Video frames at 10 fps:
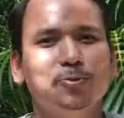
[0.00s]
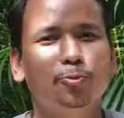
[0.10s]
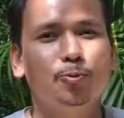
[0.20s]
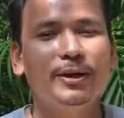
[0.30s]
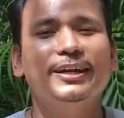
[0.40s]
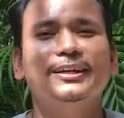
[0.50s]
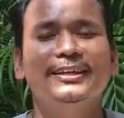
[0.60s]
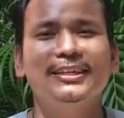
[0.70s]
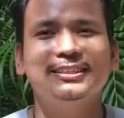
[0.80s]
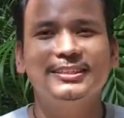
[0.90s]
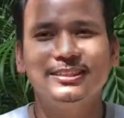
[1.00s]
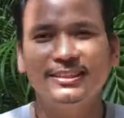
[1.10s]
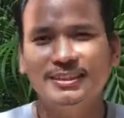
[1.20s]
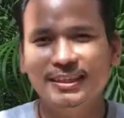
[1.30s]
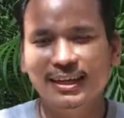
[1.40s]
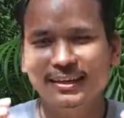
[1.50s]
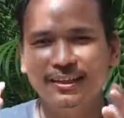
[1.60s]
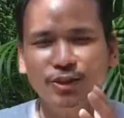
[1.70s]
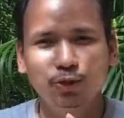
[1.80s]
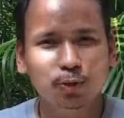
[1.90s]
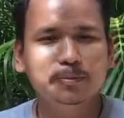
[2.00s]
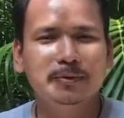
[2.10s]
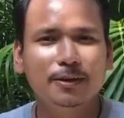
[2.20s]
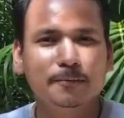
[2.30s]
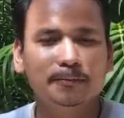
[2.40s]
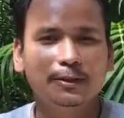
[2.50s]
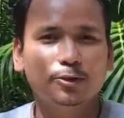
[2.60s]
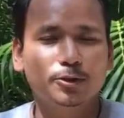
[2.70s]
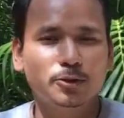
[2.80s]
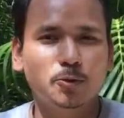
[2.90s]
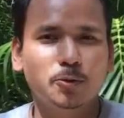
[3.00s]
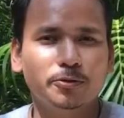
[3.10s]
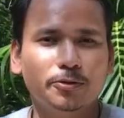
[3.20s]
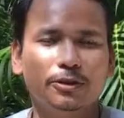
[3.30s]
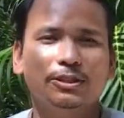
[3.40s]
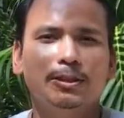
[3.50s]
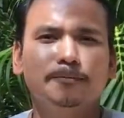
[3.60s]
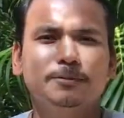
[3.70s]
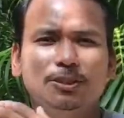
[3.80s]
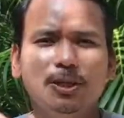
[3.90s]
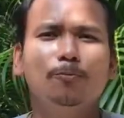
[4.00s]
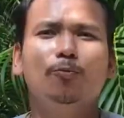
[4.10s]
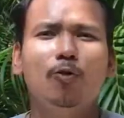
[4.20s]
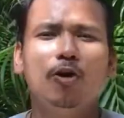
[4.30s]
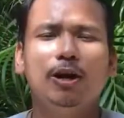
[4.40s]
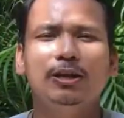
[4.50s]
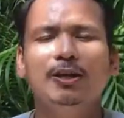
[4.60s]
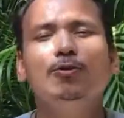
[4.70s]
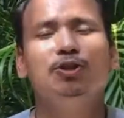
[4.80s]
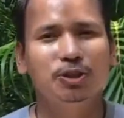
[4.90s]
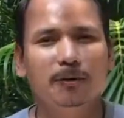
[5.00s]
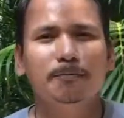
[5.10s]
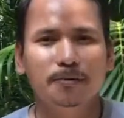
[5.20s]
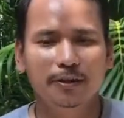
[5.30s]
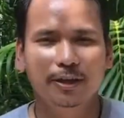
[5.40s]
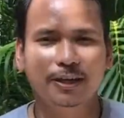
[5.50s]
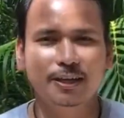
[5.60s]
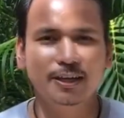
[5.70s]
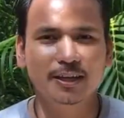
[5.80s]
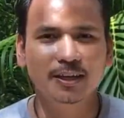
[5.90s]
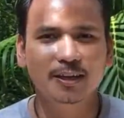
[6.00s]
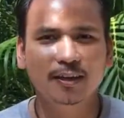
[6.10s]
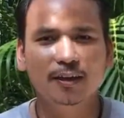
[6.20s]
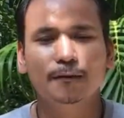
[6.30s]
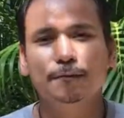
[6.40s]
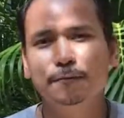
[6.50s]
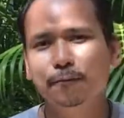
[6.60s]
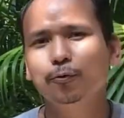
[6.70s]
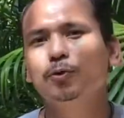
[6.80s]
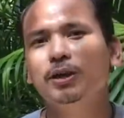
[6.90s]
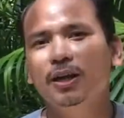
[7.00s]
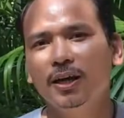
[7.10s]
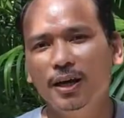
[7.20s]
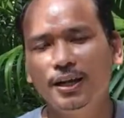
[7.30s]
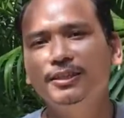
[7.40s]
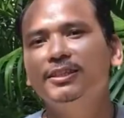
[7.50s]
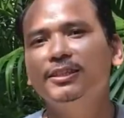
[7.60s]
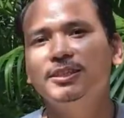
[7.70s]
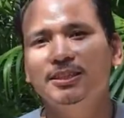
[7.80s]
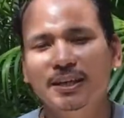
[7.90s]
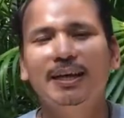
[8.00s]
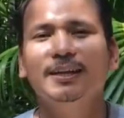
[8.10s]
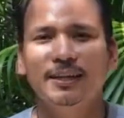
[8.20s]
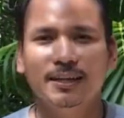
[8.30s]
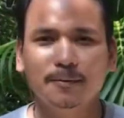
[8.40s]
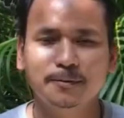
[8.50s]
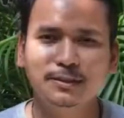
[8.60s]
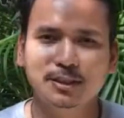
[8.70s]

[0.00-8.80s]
recognition and enjoyment of a good qualities of someone or something, a full understanding of a